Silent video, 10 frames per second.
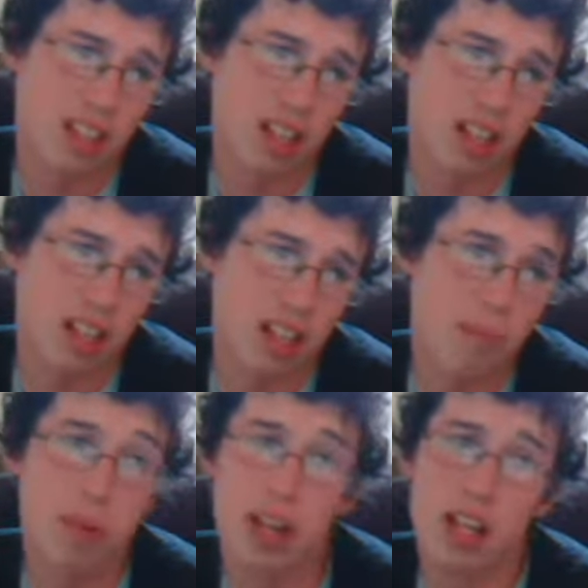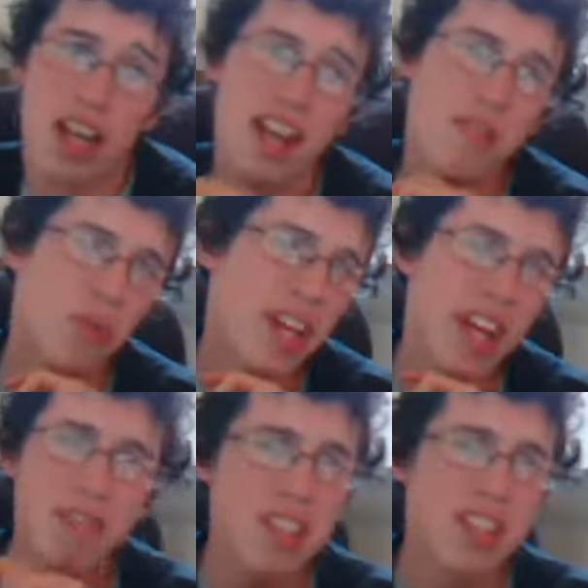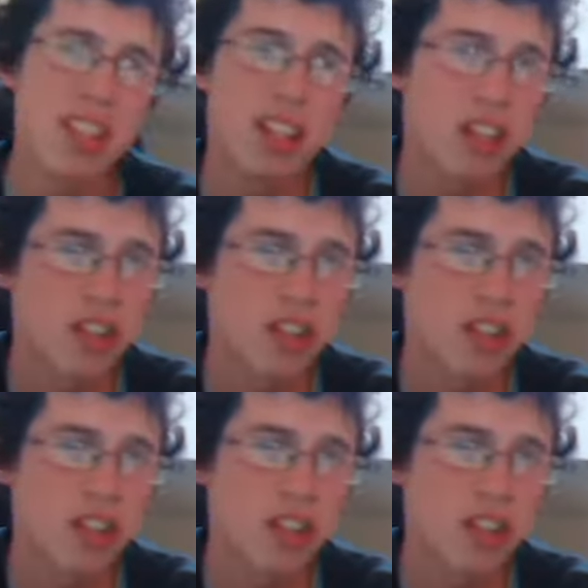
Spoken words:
and we haven't seen any